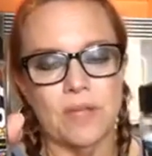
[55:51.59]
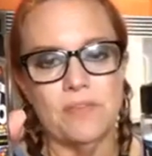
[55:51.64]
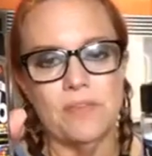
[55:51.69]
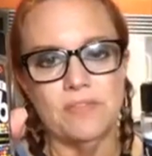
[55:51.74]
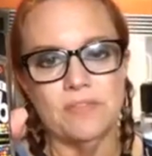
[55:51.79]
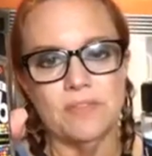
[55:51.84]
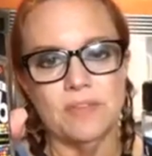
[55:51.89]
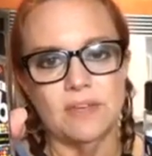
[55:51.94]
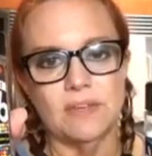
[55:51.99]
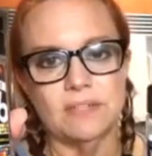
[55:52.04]

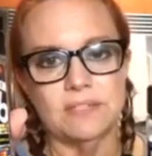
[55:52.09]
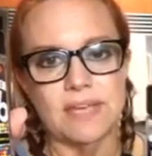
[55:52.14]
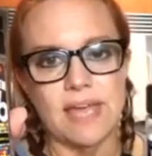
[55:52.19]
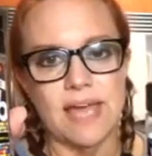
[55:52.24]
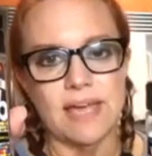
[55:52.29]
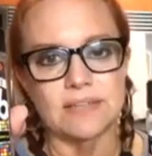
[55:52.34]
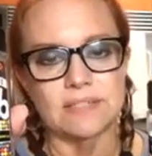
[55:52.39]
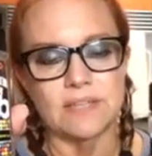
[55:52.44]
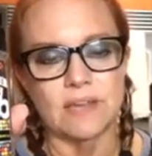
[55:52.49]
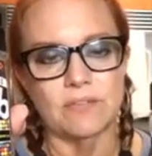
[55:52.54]
And then the
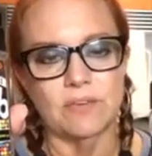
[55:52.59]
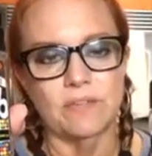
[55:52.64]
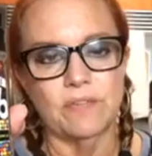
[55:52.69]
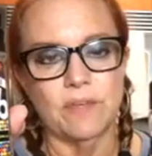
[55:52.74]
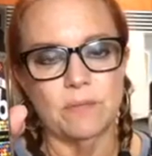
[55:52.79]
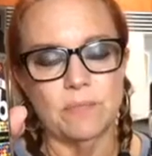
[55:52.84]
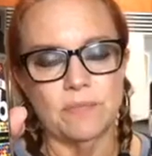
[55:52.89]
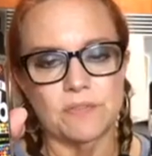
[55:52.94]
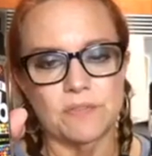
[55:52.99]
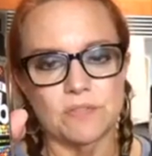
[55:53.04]
Dax,
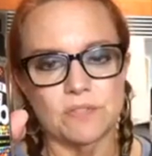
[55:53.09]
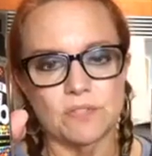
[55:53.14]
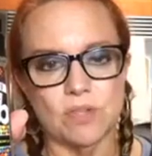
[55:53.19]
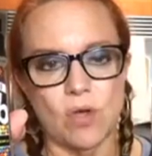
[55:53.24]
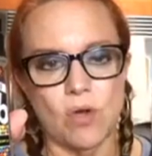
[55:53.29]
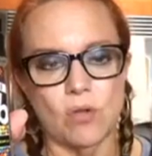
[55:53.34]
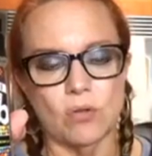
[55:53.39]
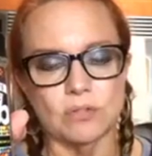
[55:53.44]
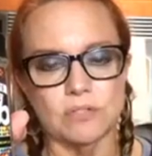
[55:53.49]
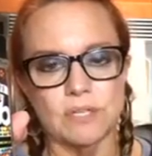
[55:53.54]
everything but the
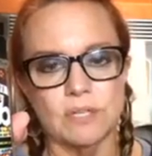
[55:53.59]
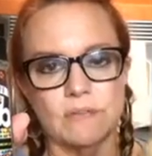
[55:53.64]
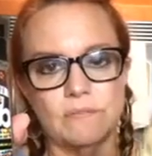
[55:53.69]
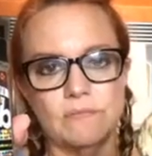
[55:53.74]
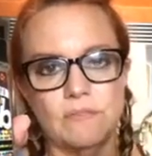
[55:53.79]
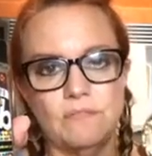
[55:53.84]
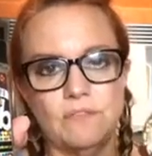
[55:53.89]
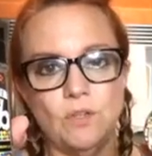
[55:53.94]
salt.